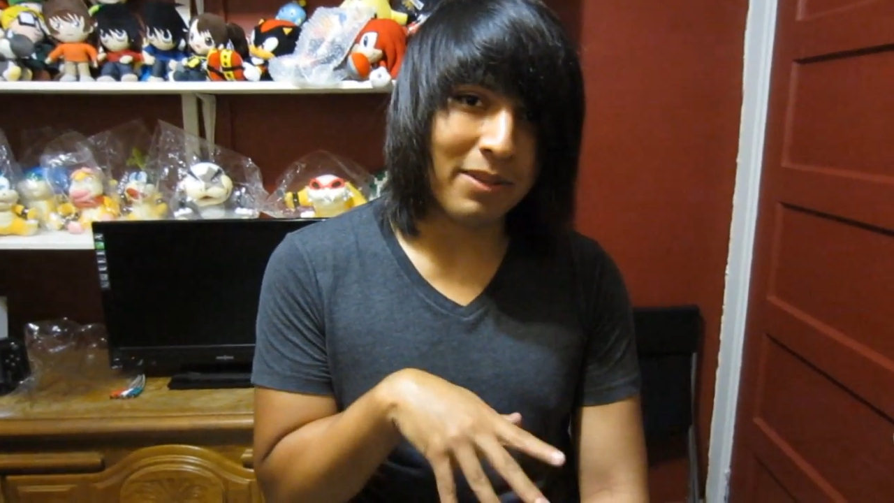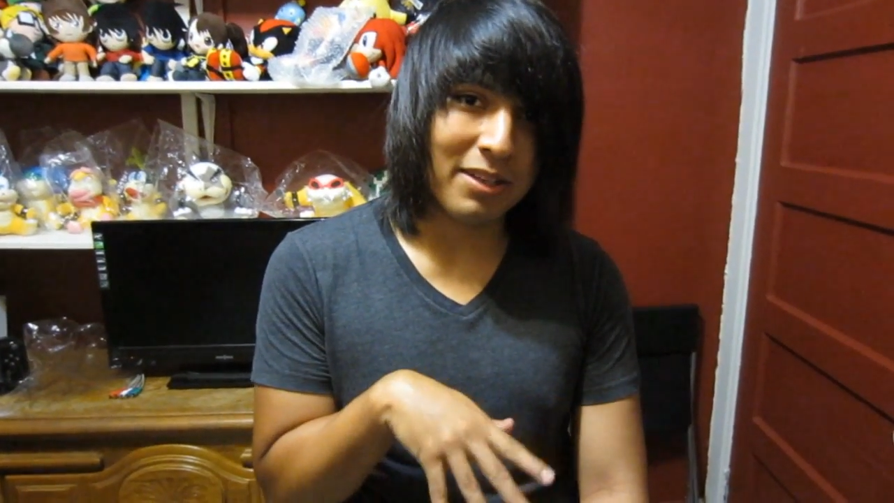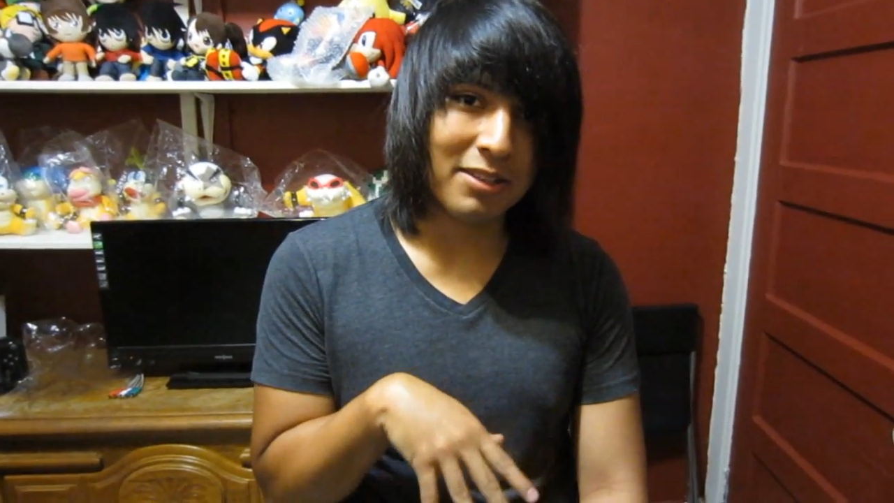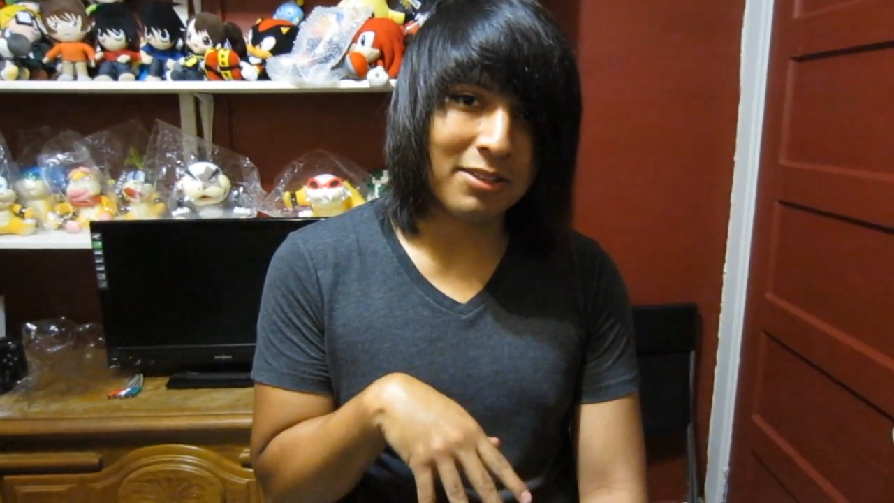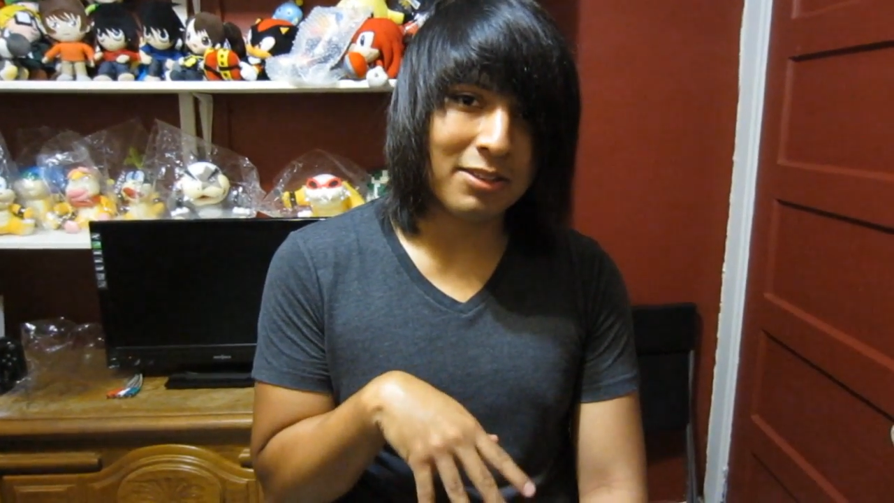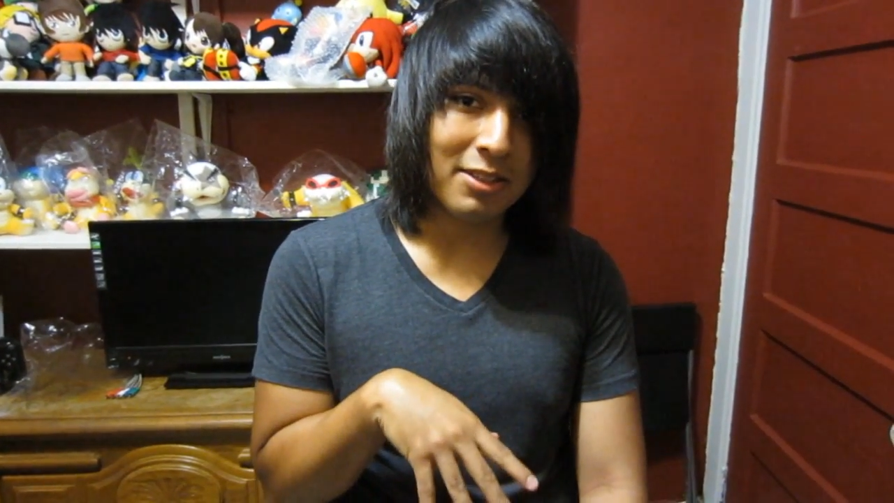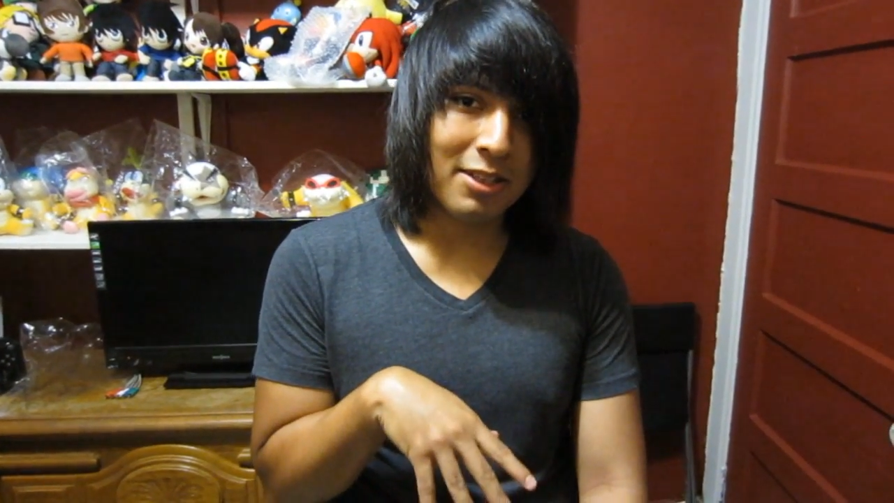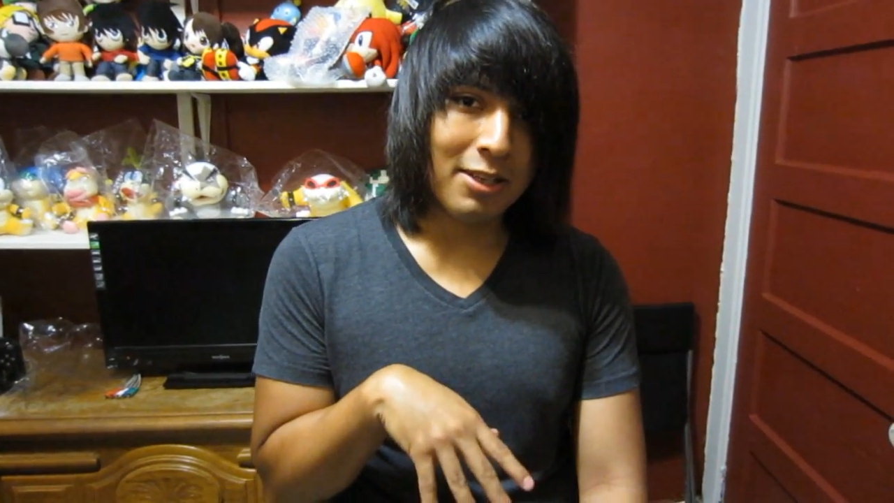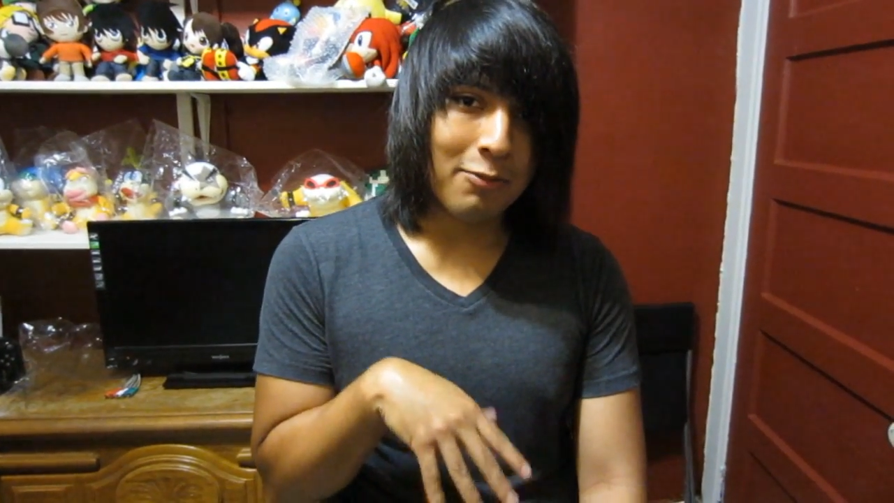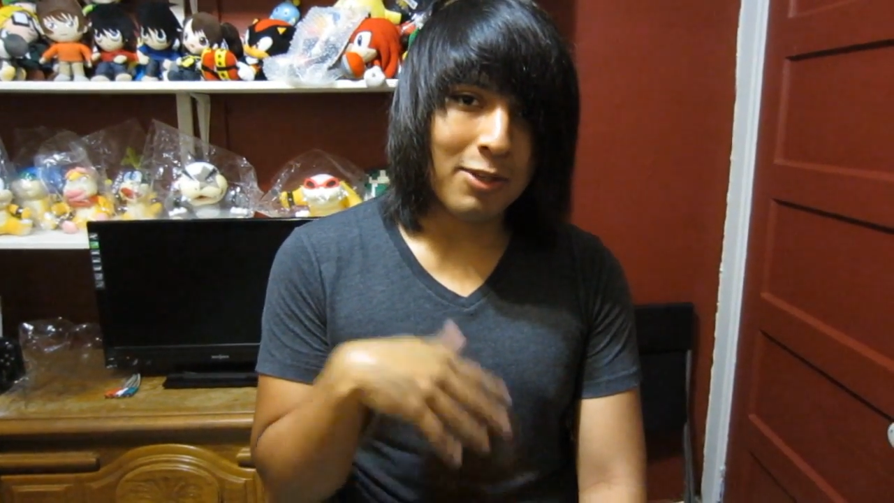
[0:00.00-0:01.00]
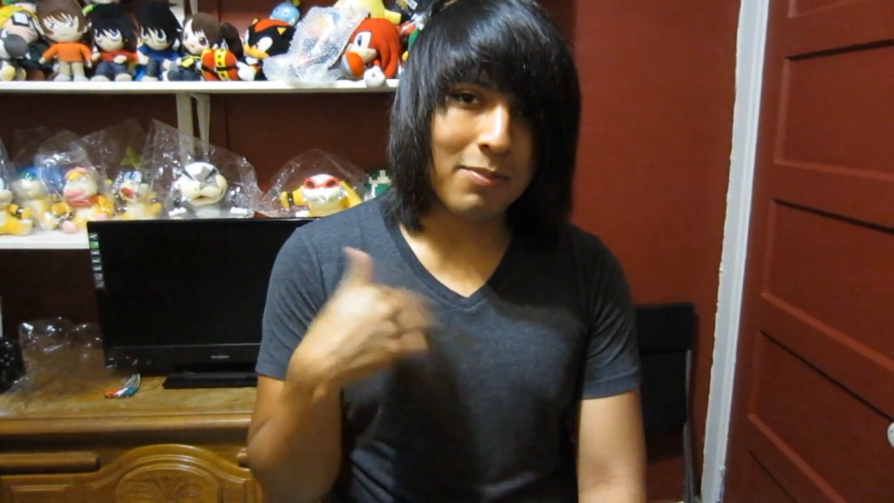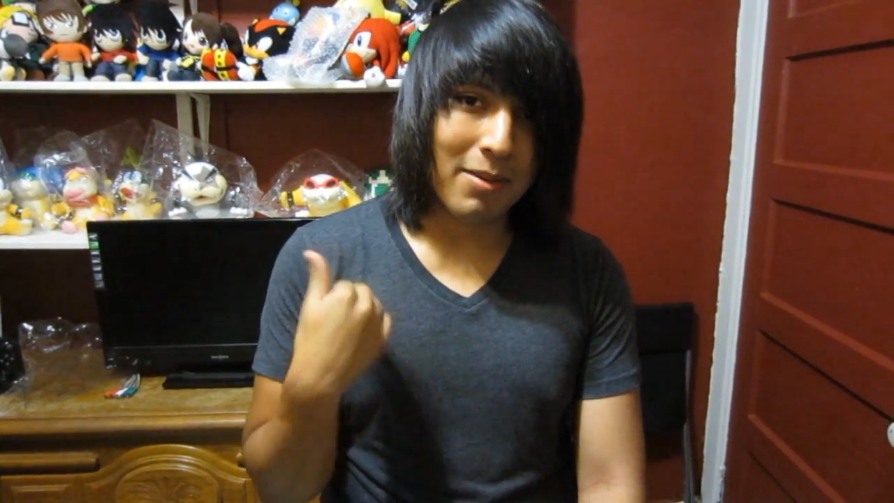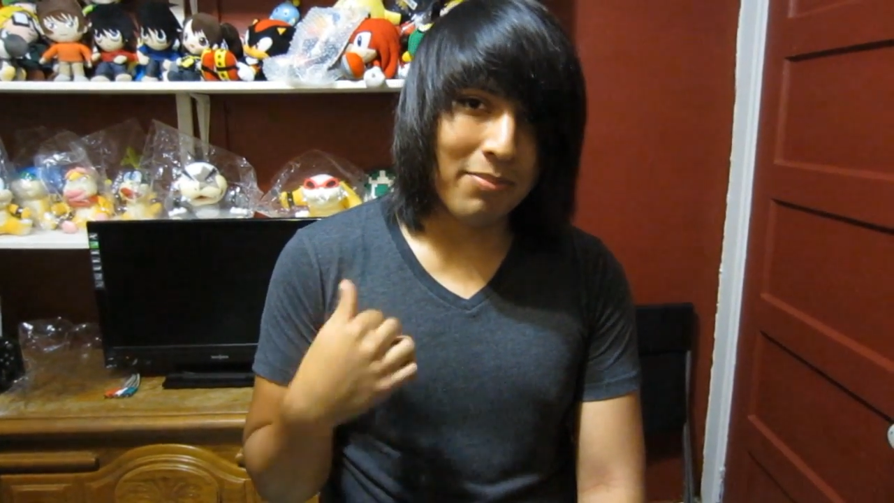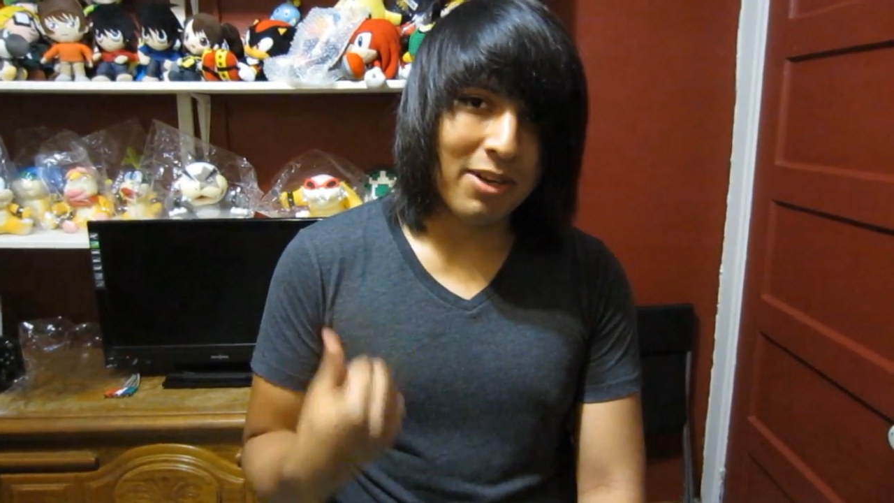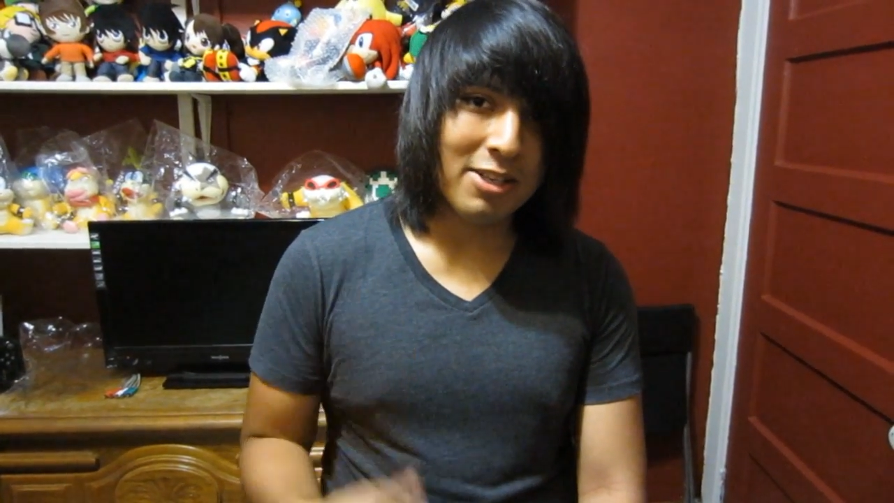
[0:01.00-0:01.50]
because with
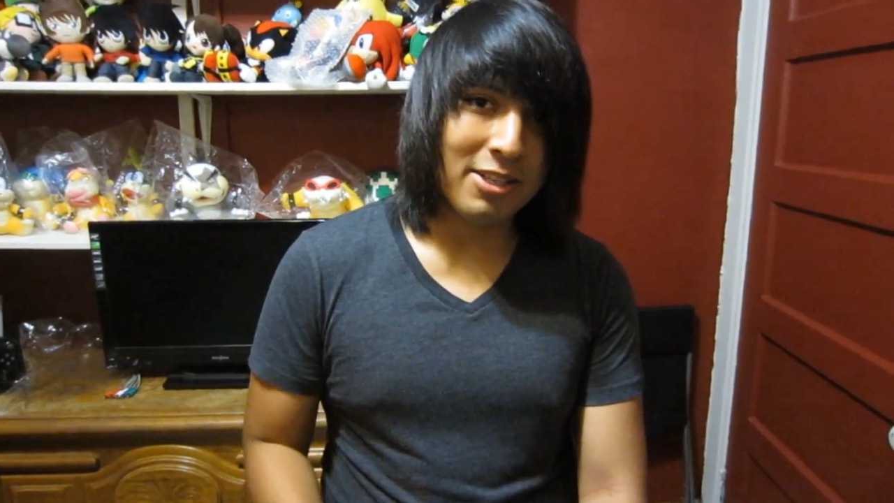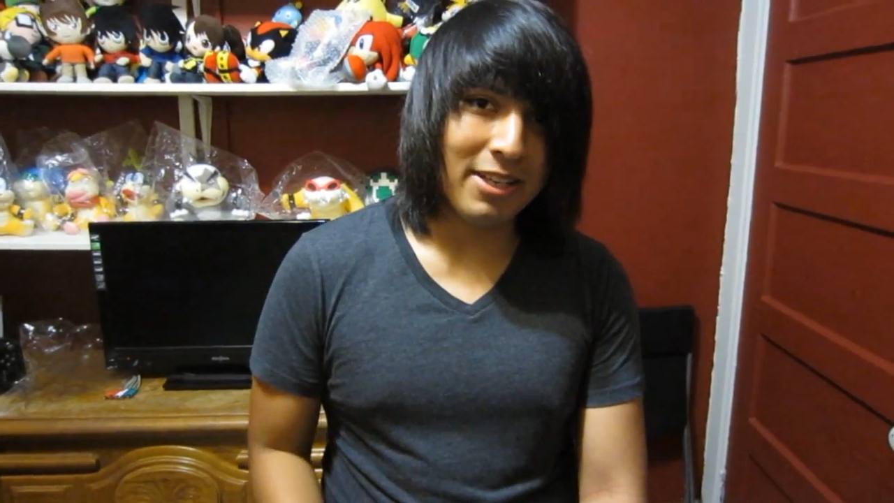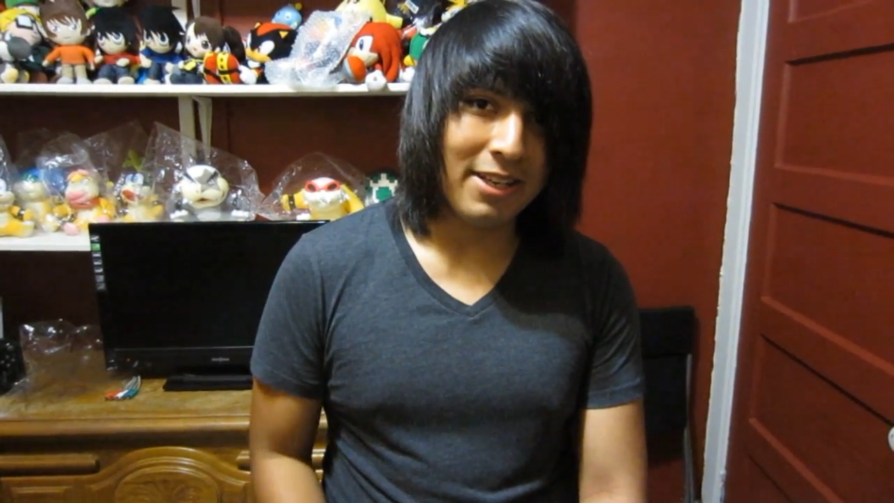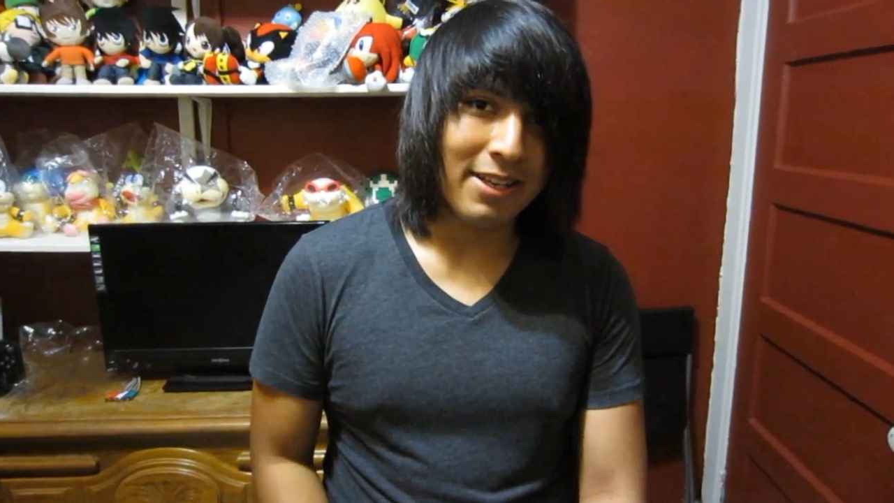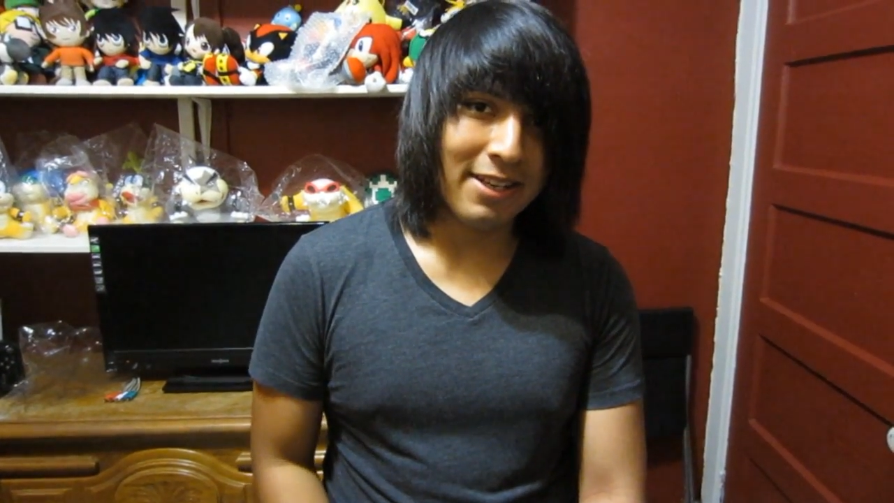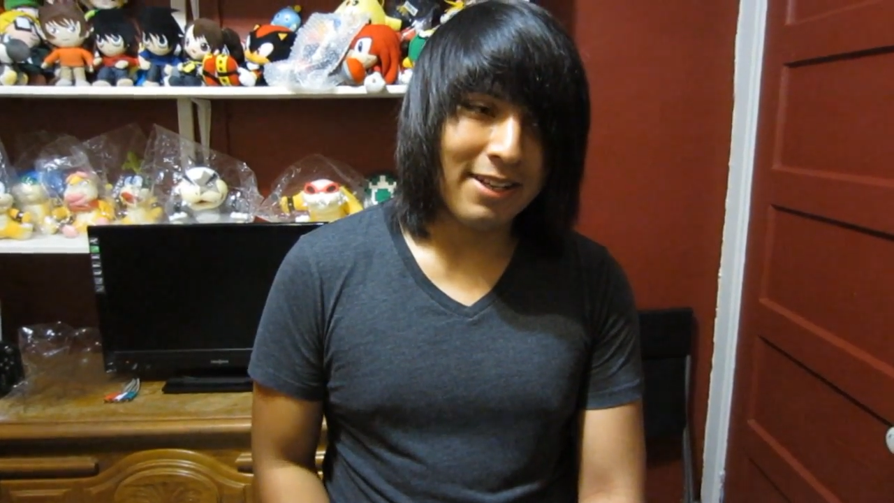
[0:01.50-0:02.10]
my plushie,